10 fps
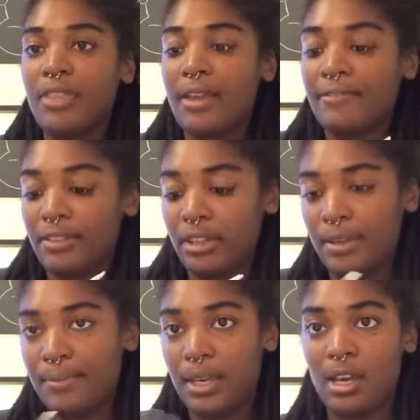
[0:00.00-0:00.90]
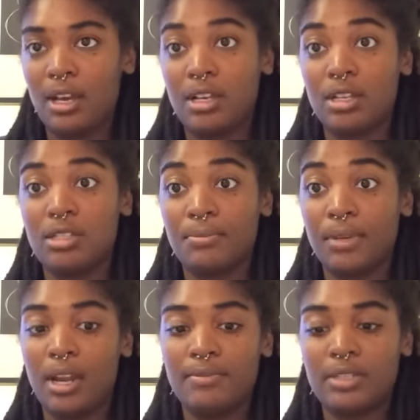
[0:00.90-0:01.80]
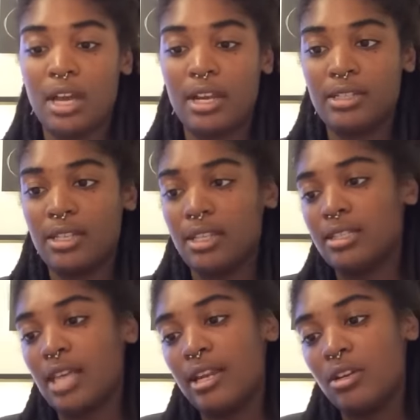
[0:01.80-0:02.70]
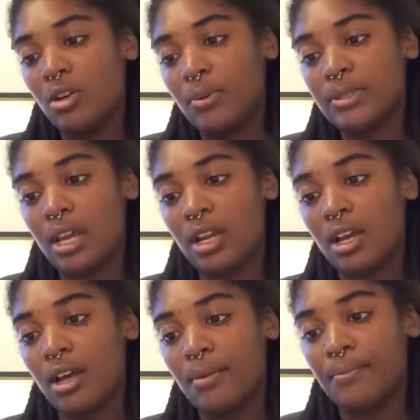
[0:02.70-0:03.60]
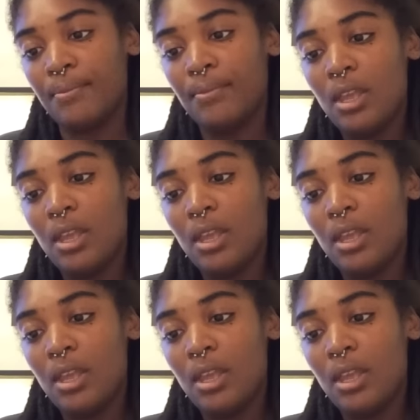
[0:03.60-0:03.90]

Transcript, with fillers: thankfully, because I'm gonna have to cut into this. I didn't know it was gonna come.